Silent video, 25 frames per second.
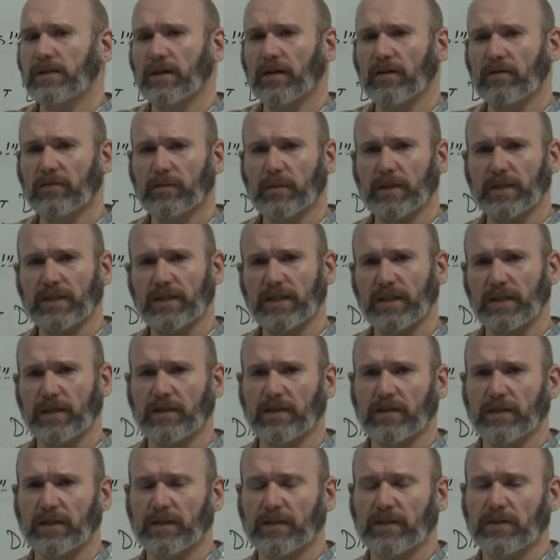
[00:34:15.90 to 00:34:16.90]
of
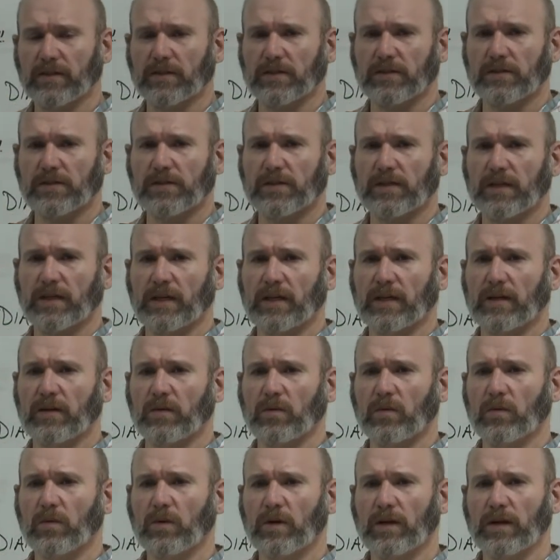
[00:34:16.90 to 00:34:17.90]
materials
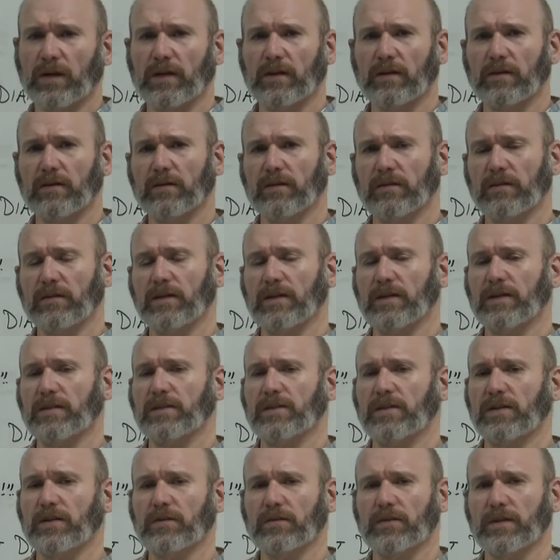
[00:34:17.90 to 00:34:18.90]
and where
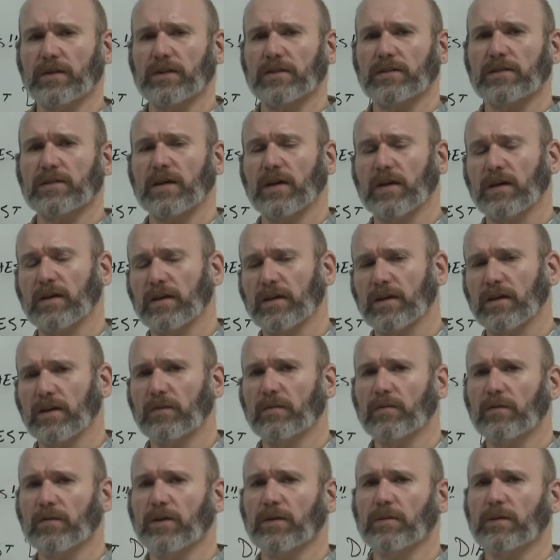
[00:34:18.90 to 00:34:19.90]
these units kind of
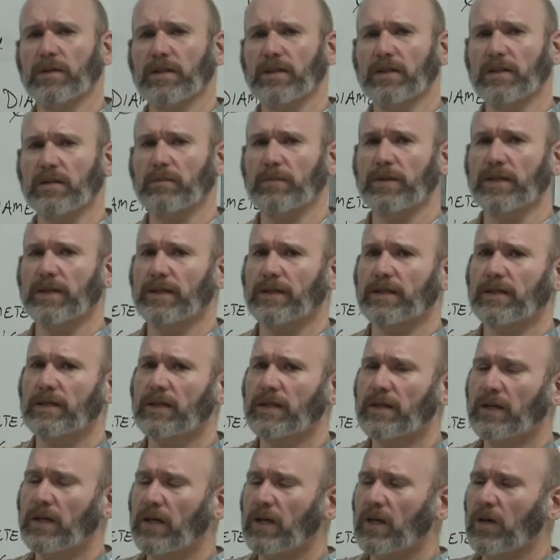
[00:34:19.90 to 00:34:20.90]
come from a little bit.
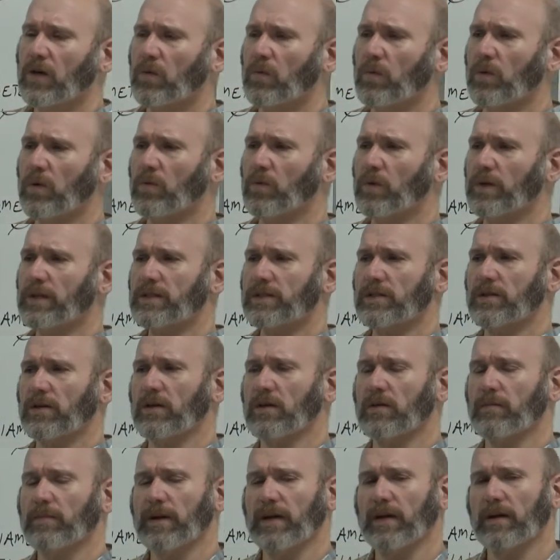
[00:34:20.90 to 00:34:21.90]
When we
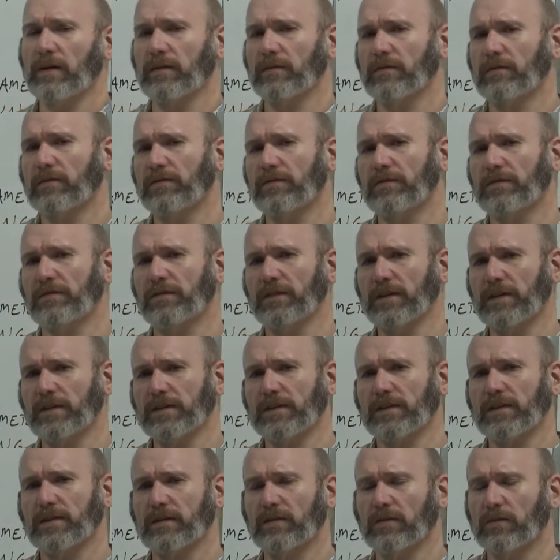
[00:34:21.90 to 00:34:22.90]
start
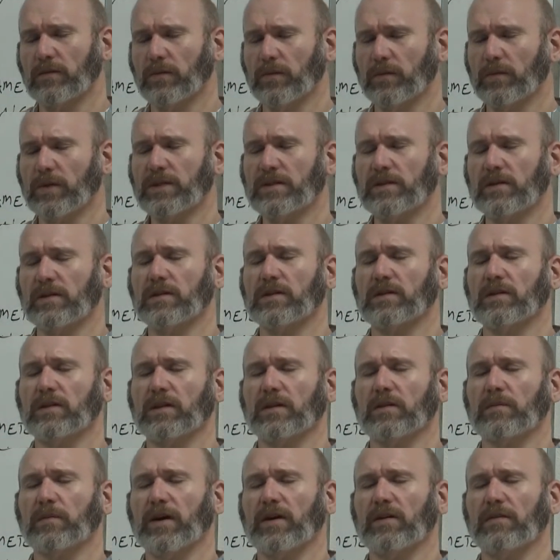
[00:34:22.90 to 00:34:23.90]

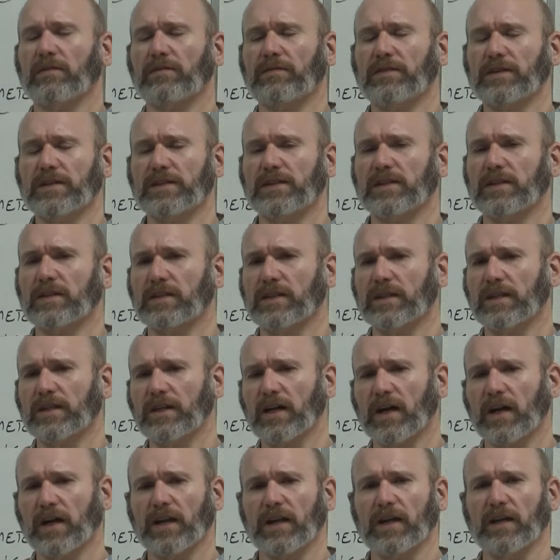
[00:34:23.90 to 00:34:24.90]
talking about physically
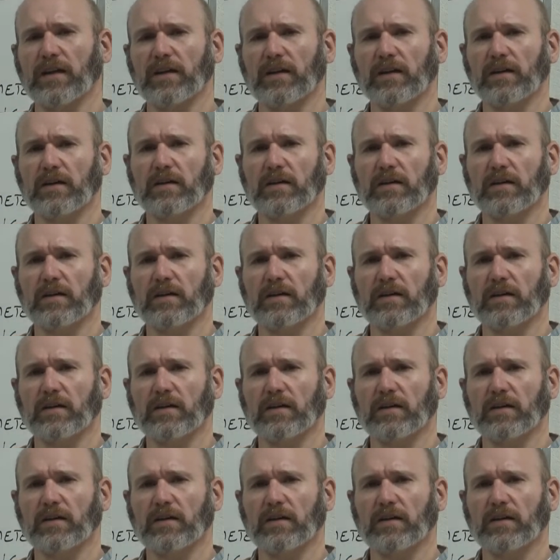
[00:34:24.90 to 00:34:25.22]
cutting